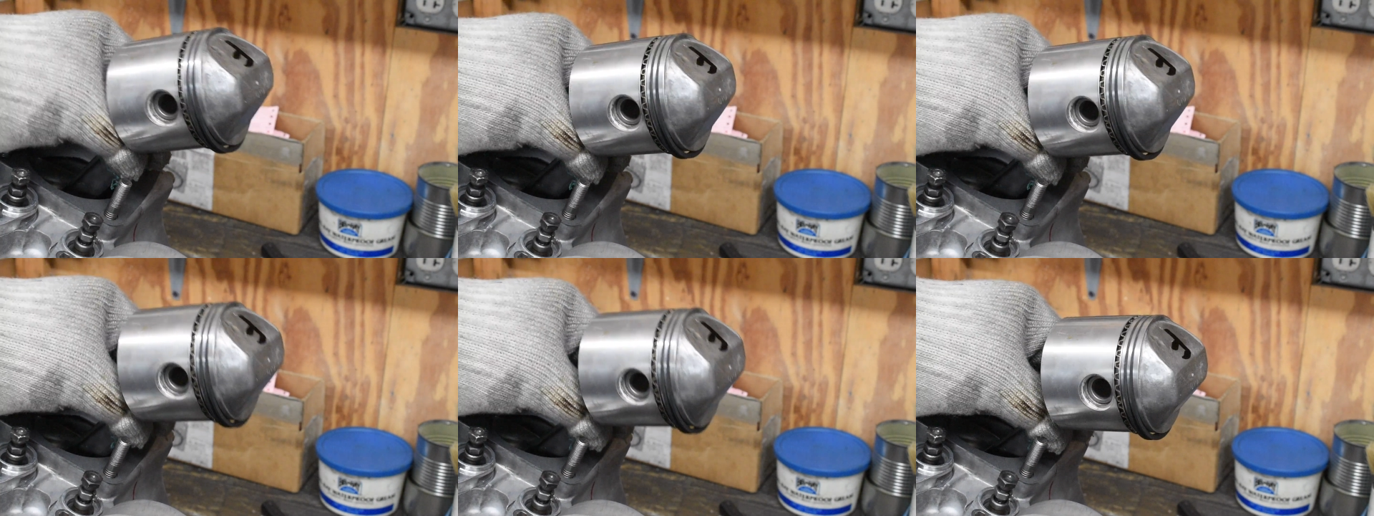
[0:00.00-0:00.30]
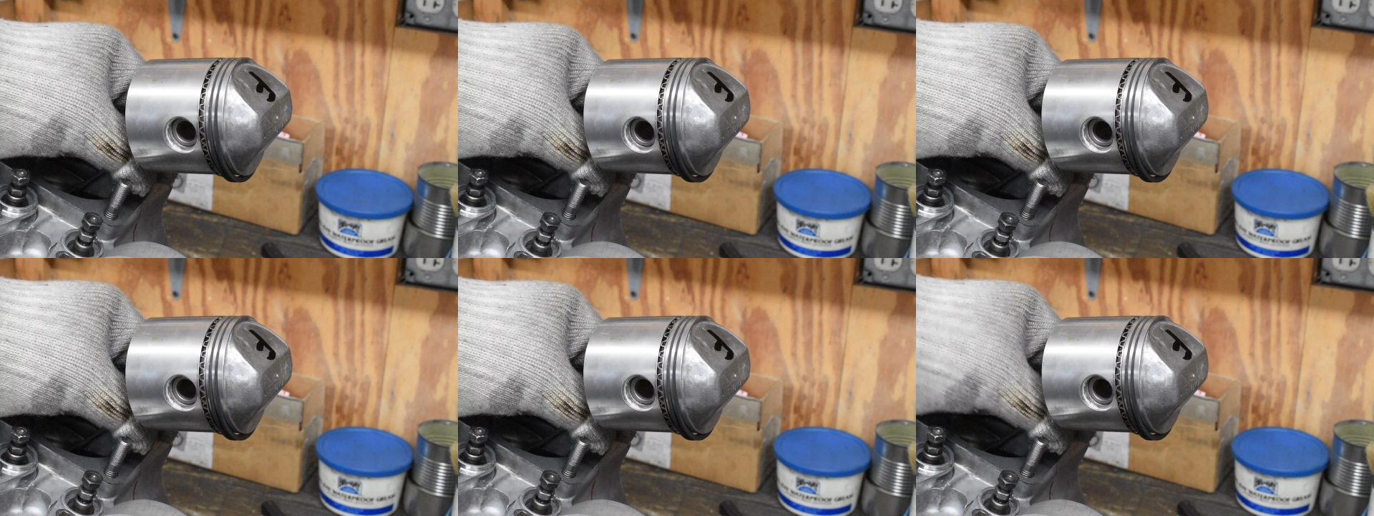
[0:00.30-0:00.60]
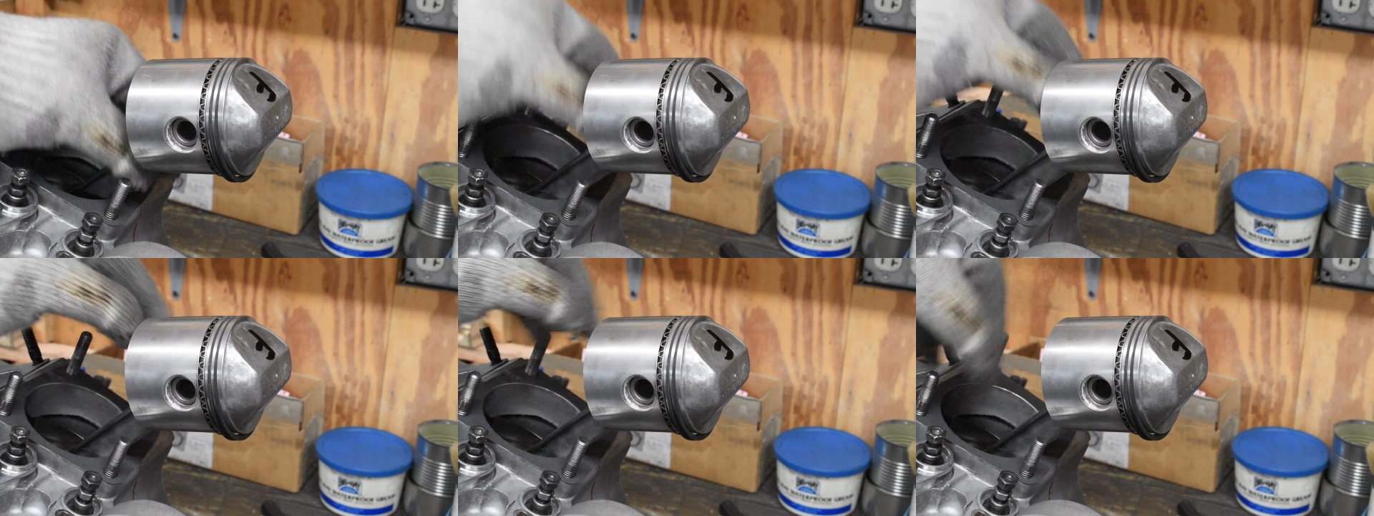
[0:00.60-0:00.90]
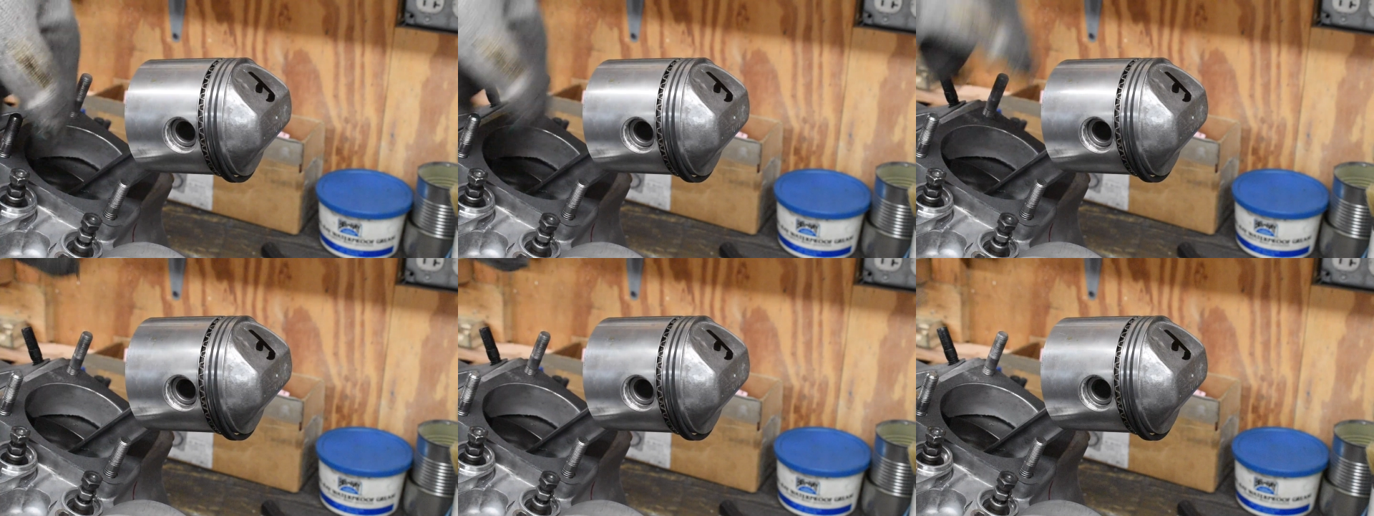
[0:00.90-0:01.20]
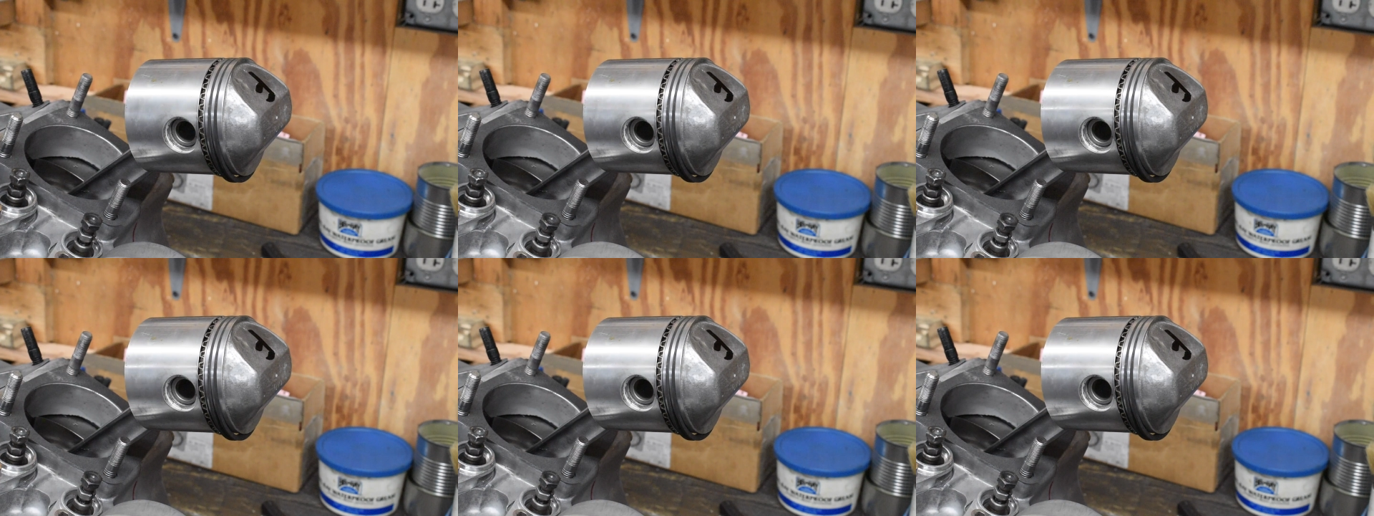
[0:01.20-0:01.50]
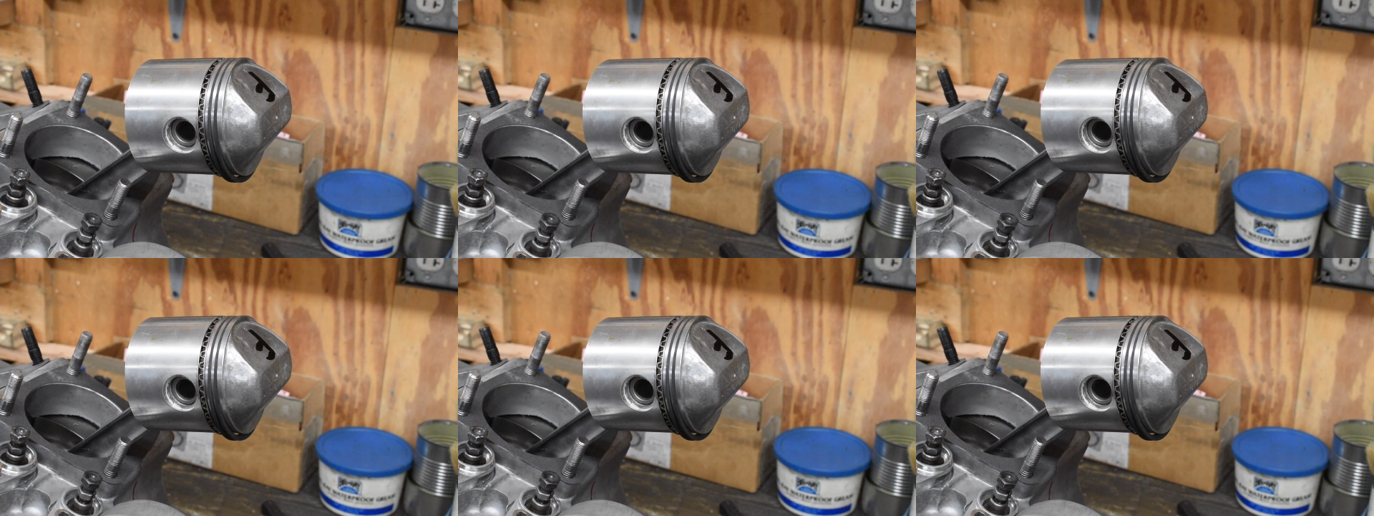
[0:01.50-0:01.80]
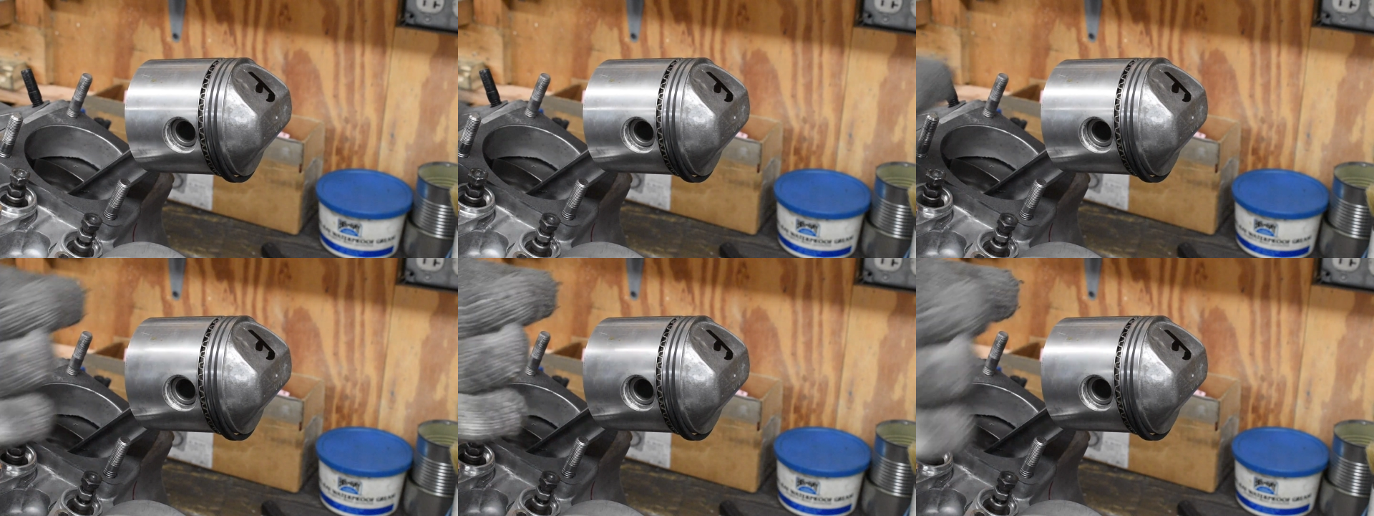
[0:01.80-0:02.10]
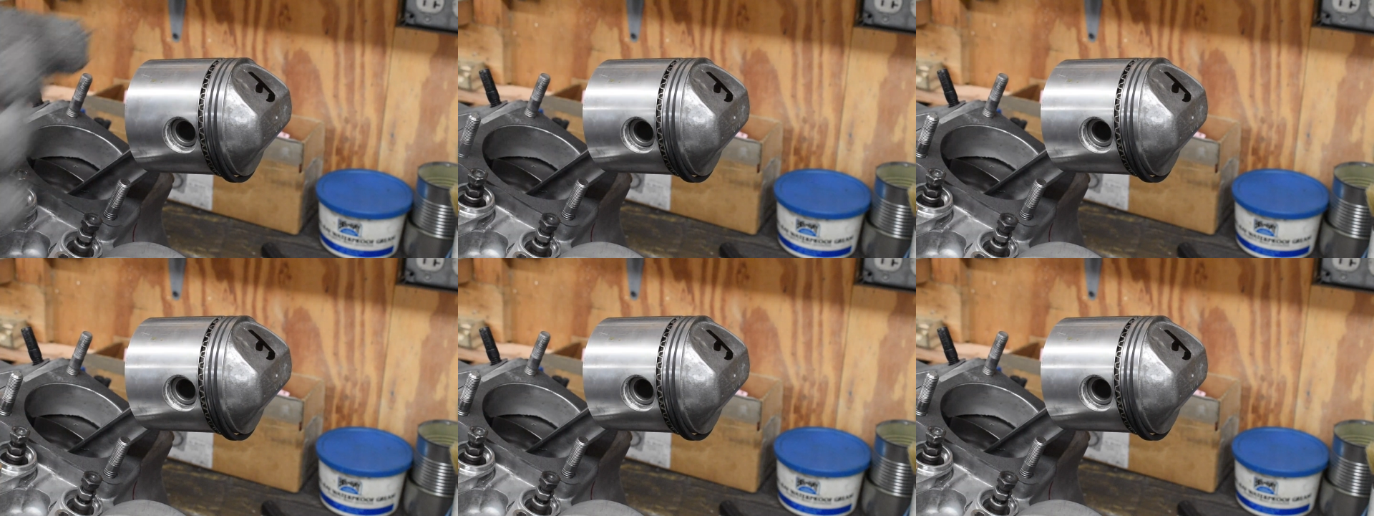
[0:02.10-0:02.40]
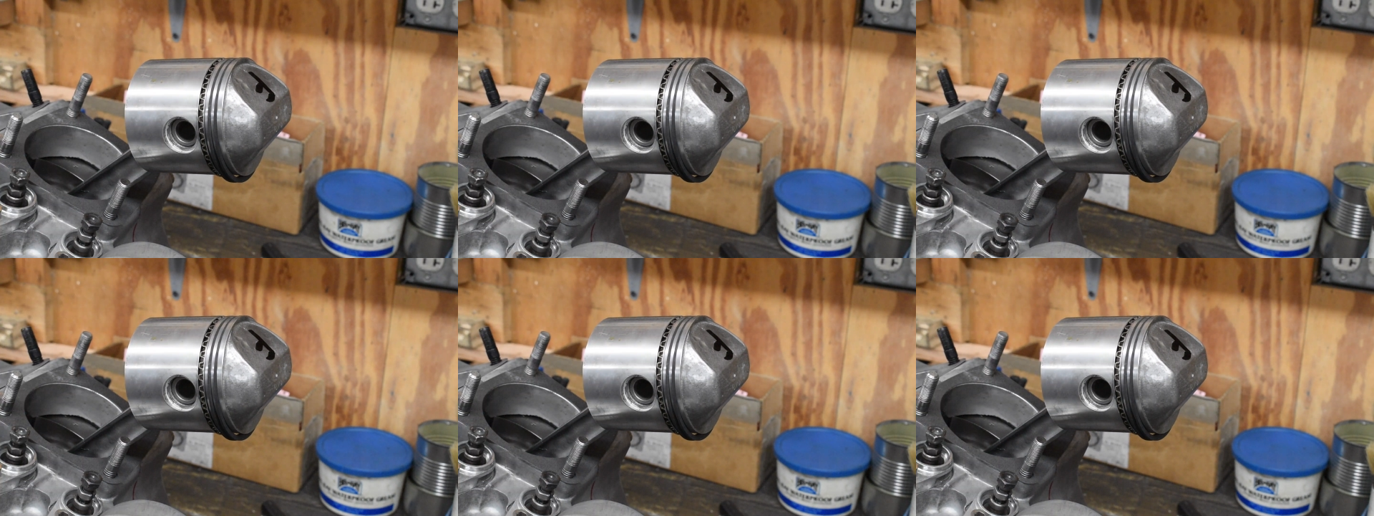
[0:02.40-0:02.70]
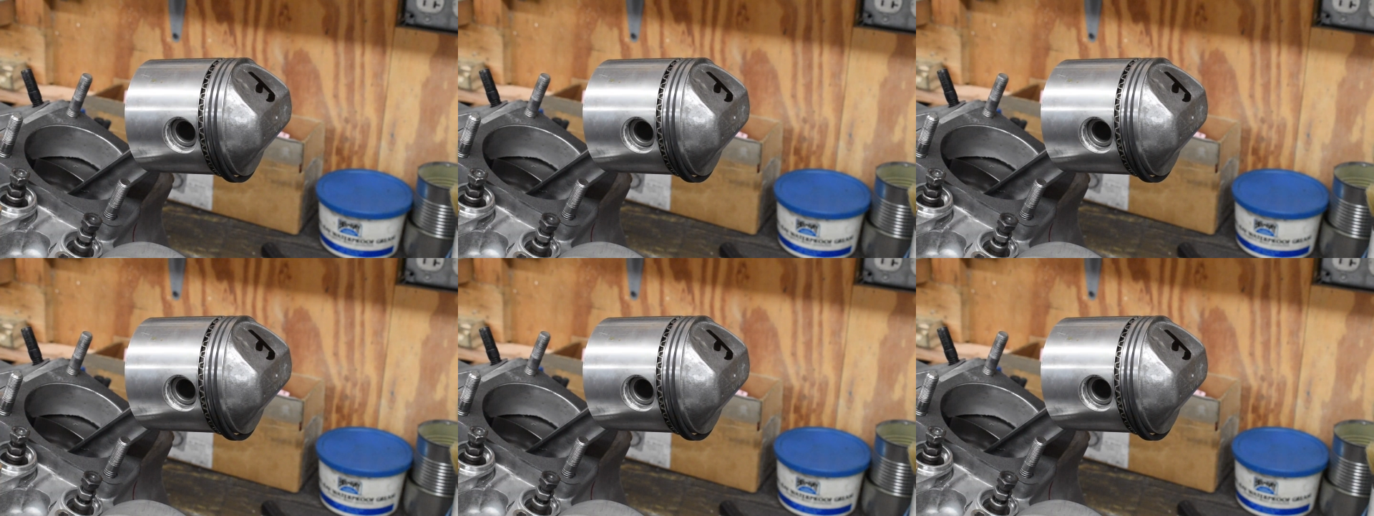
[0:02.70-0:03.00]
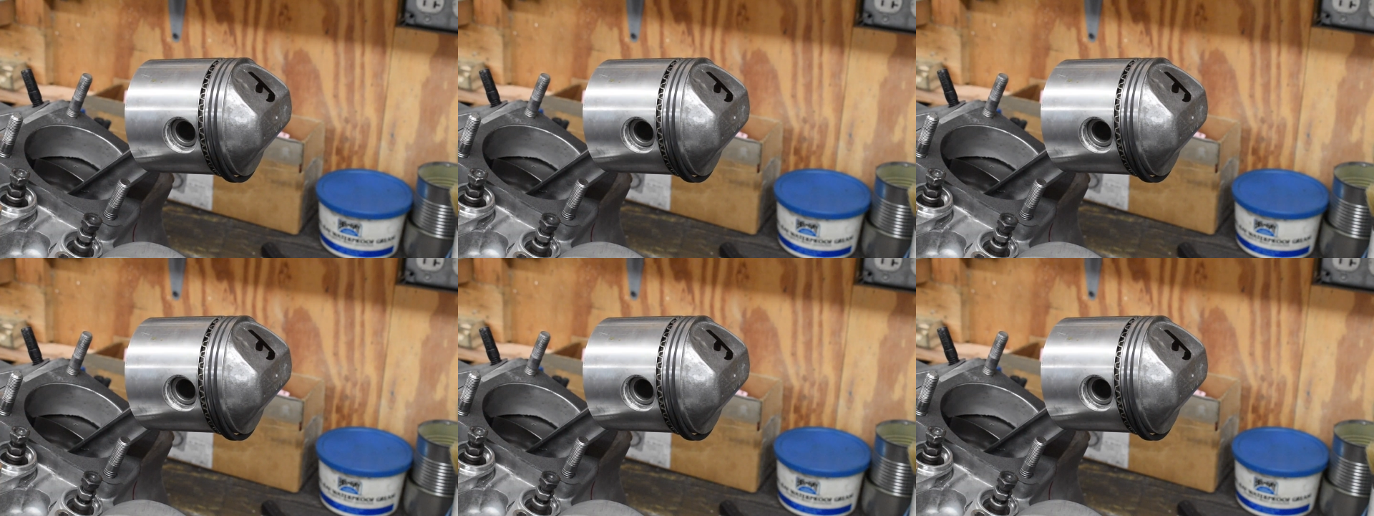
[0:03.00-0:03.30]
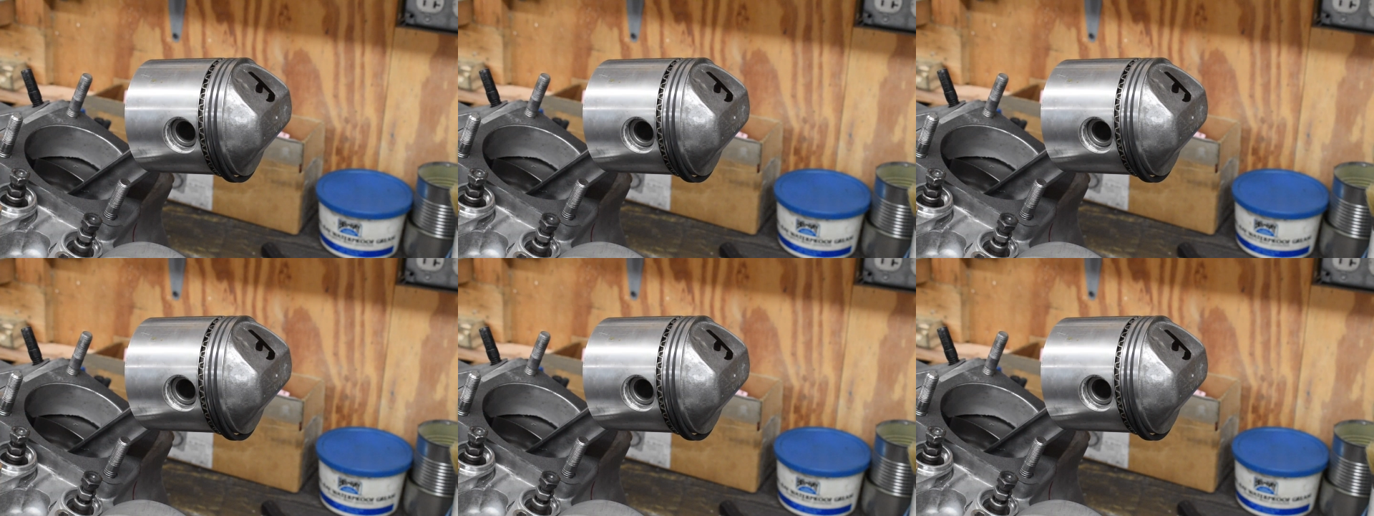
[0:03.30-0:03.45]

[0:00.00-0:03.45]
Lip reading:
[unreadable: no face in view]